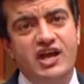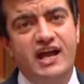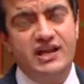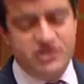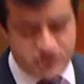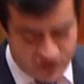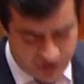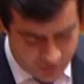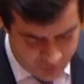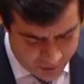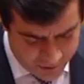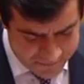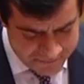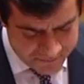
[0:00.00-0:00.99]
changes
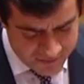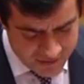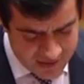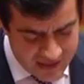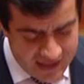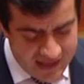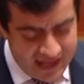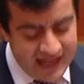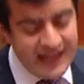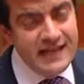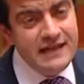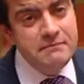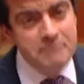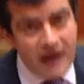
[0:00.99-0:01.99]
through,
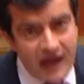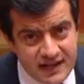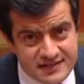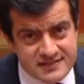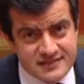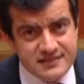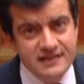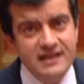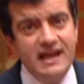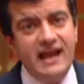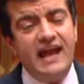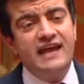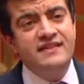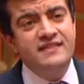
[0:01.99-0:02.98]
he must,
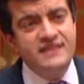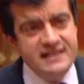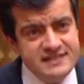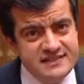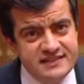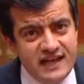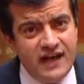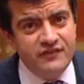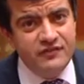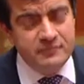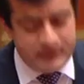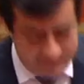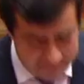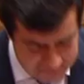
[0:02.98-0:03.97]
and this
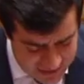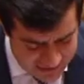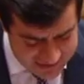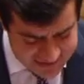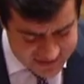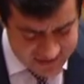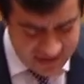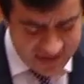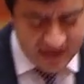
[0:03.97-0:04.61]
government must,